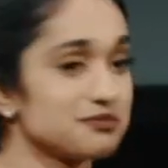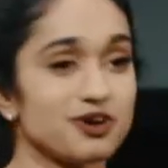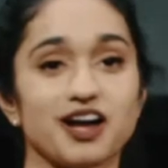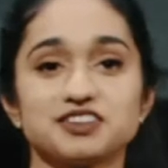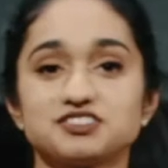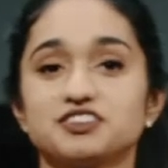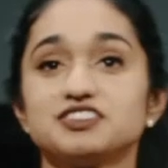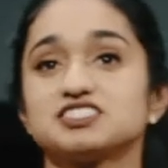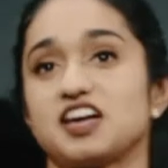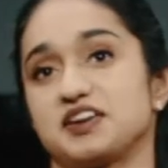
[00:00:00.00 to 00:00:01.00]
Well, I
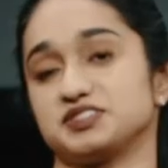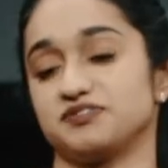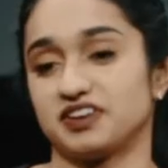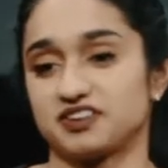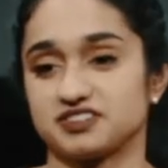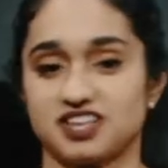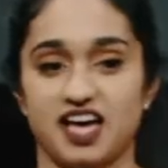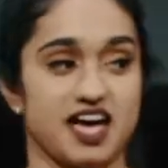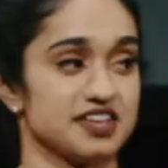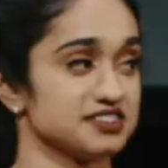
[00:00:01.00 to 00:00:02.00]
started science fairs
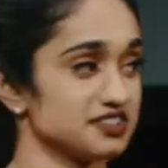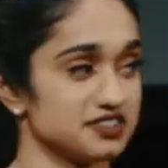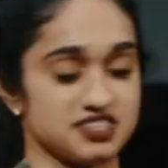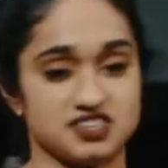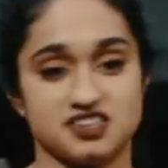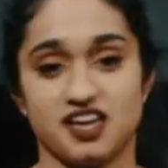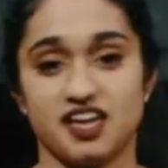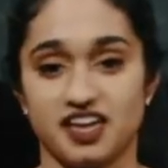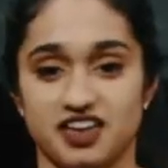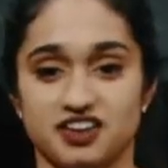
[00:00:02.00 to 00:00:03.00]
at the
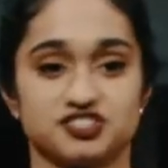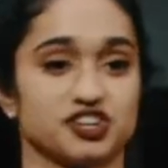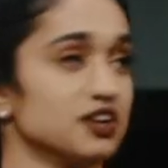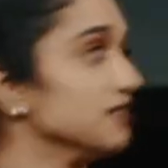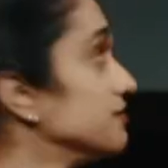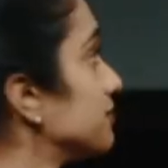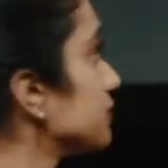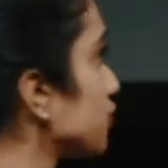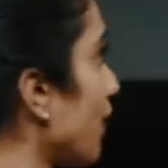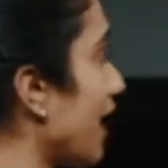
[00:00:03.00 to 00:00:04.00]
age of
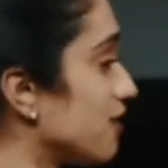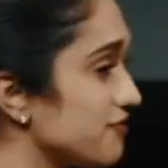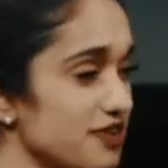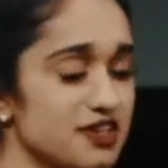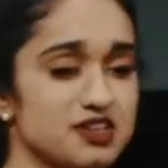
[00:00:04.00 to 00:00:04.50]
twelve.